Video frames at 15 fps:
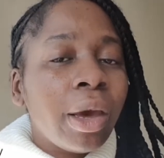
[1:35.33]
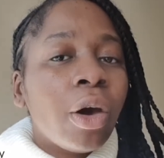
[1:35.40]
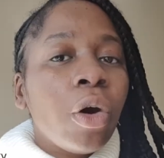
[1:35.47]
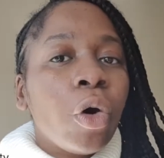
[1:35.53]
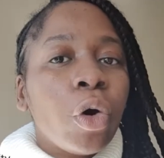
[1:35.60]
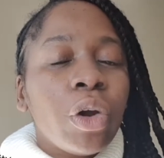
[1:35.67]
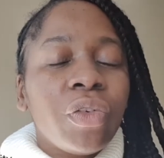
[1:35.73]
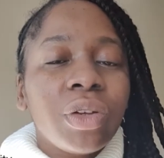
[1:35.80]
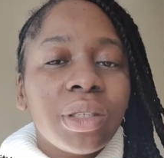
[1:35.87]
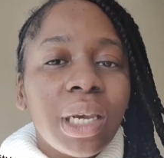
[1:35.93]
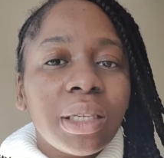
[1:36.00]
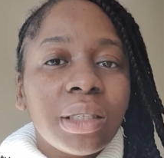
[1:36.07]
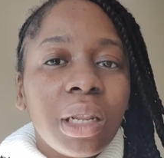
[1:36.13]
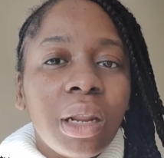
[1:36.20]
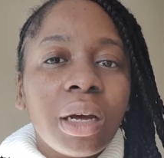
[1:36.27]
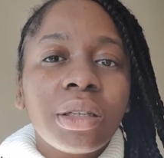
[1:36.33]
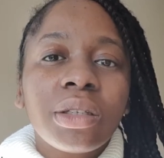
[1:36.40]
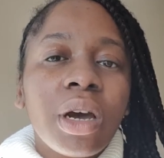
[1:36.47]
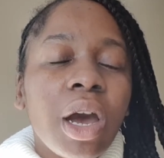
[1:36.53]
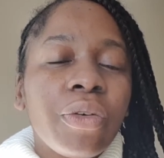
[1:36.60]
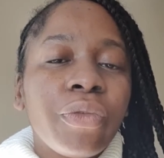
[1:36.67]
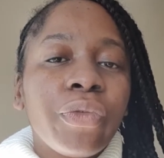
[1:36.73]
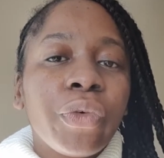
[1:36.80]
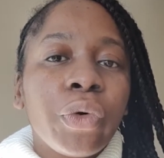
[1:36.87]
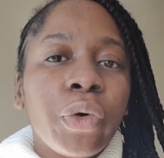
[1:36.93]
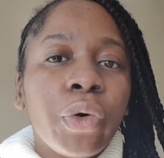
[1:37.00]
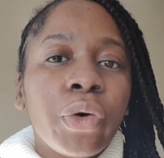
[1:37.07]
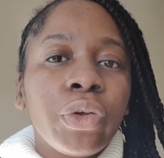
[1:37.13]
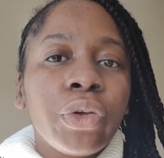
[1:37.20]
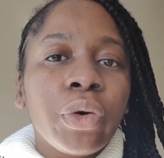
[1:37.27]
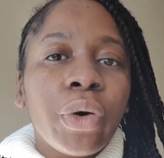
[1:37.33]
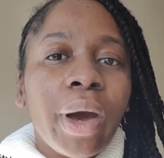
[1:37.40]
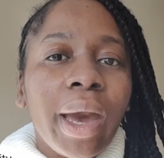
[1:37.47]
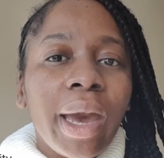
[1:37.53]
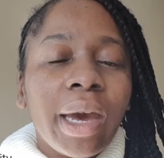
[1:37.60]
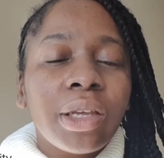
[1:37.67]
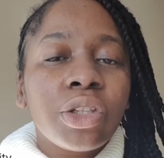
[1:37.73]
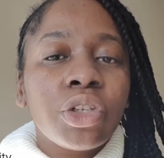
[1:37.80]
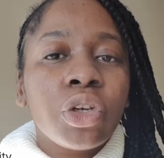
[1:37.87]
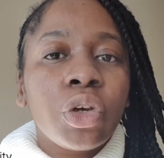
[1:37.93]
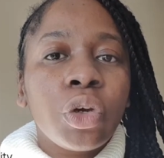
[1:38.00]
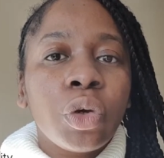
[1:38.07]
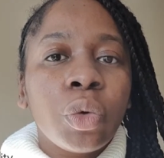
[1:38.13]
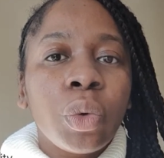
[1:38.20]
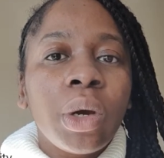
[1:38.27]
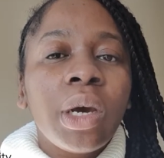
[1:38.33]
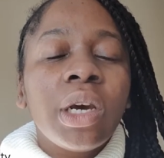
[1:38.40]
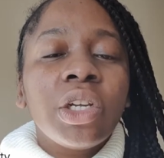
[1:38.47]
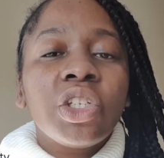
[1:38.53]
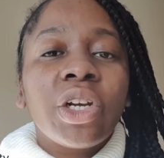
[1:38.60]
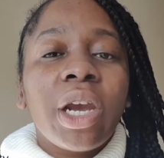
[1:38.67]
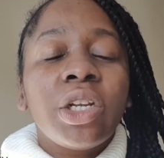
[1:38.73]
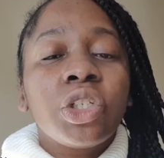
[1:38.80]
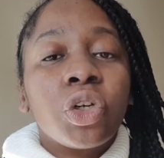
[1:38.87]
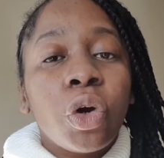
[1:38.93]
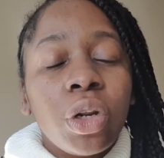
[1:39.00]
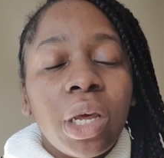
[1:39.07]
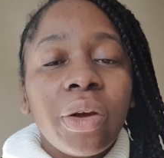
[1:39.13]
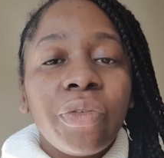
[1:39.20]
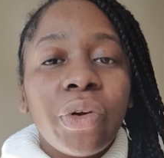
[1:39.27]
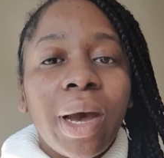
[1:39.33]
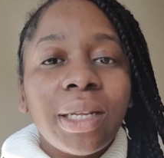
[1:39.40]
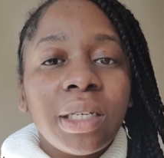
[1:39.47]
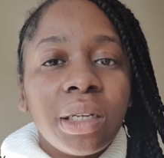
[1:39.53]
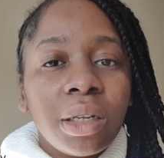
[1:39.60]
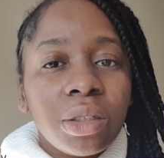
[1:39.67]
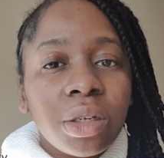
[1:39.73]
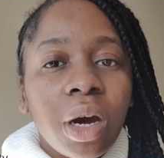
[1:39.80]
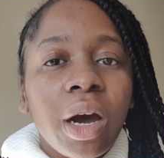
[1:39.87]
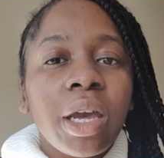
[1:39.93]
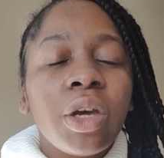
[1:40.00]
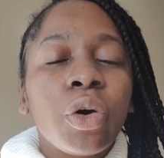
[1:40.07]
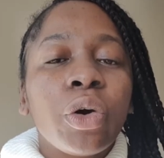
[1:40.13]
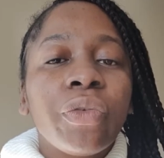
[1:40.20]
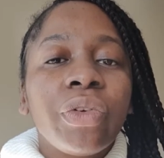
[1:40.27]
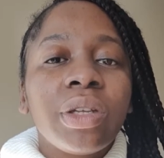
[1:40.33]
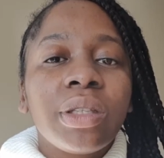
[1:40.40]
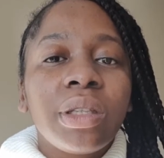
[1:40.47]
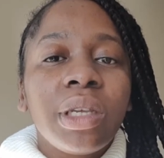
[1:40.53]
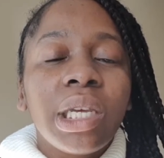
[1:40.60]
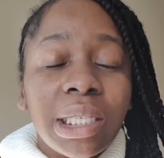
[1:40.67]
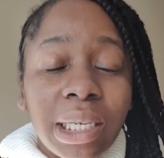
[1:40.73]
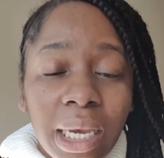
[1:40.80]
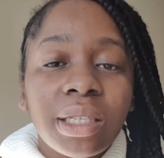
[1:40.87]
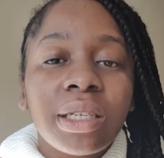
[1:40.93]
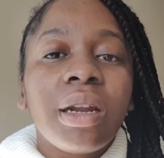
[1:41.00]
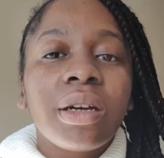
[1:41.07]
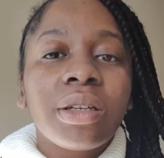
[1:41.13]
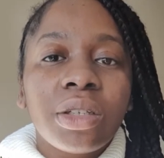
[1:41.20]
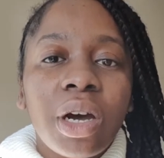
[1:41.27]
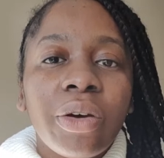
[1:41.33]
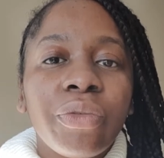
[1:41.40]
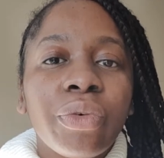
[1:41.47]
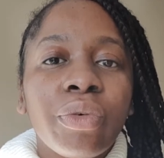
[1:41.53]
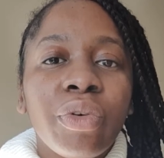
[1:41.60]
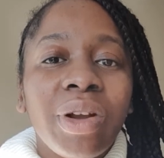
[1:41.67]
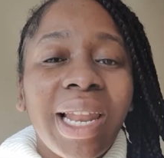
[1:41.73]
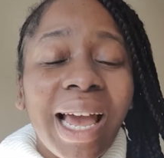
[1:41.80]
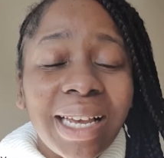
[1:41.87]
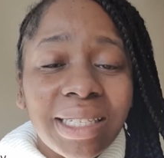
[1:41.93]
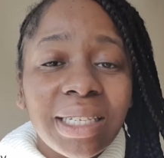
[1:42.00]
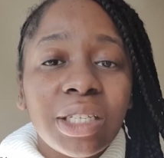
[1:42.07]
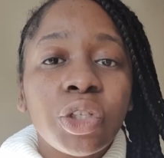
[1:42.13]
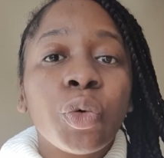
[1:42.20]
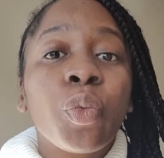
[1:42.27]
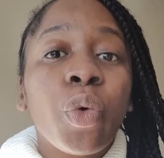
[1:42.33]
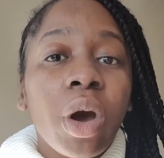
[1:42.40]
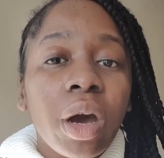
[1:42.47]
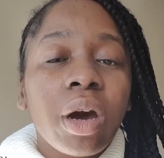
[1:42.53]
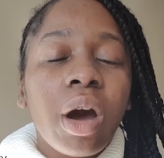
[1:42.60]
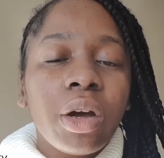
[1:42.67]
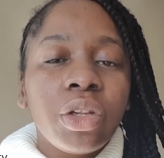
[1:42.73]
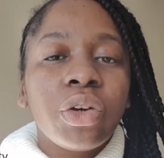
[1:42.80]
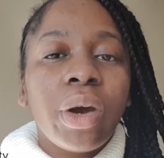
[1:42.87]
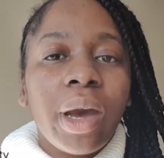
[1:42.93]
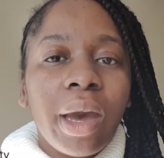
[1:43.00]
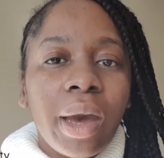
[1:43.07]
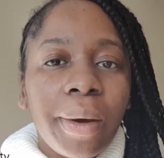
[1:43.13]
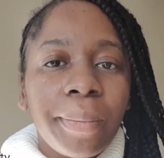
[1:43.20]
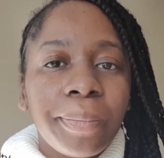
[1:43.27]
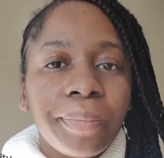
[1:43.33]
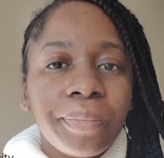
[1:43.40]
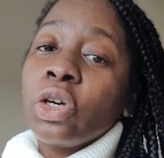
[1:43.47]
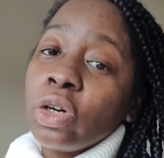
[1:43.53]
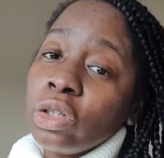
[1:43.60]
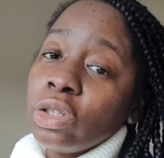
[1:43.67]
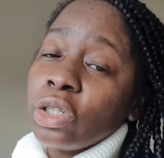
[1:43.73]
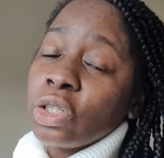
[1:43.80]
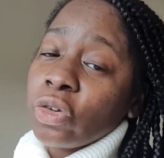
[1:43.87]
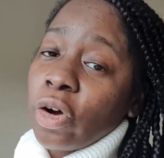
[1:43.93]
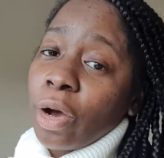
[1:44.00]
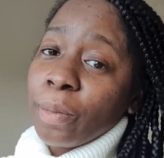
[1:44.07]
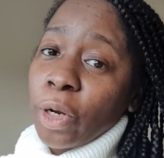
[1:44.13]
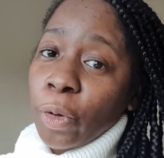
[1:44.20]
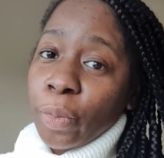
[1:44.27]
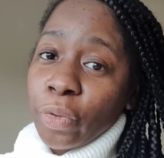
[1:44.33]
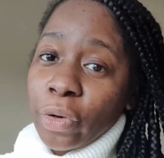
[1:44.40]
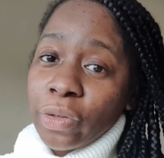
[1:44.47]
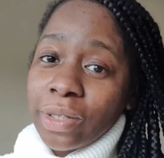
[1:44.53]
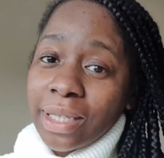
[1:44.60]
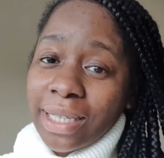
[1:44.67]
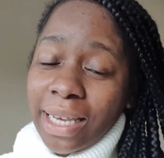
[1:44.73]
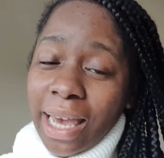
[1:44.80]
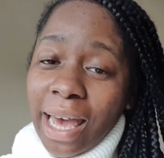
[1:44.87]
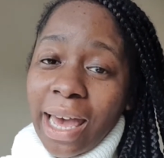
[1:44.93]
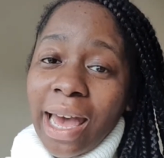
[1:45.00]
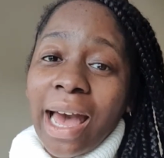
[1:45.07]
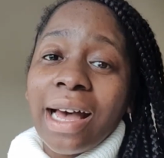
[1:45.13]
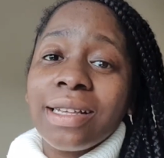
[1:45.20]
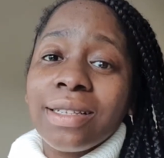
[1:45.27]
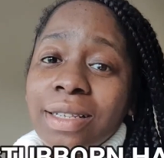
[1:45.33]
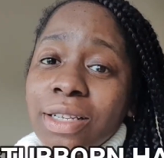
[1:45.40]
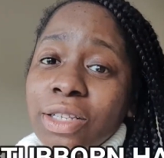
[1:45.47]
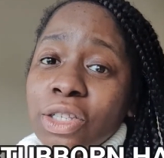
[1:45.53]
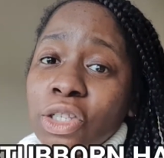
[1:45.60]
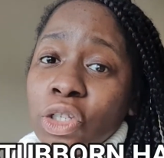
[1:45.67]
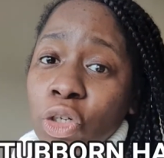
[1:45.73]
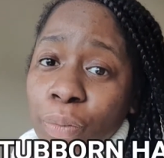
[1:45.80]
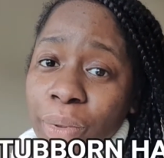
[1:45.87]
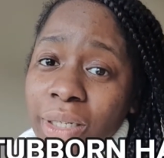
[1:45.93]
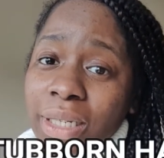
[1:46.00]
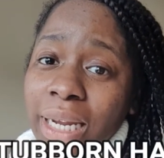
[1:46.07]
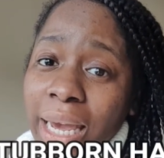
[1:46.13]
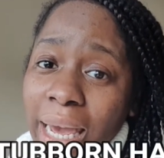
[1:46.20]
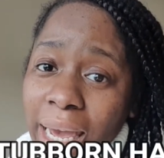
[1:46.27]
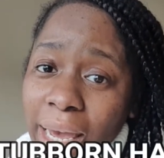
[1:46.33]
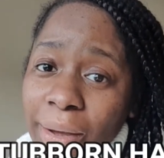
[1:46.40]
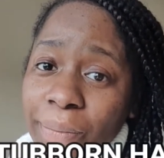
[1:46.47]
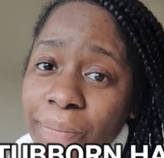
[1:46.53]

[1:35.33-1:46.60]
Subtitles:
or if it takes a long time for your hair to change color, if you're adding a dye, or if it takes a long time for a relaxer to work on your hair. You could describe low porosity hair as stubborn hair.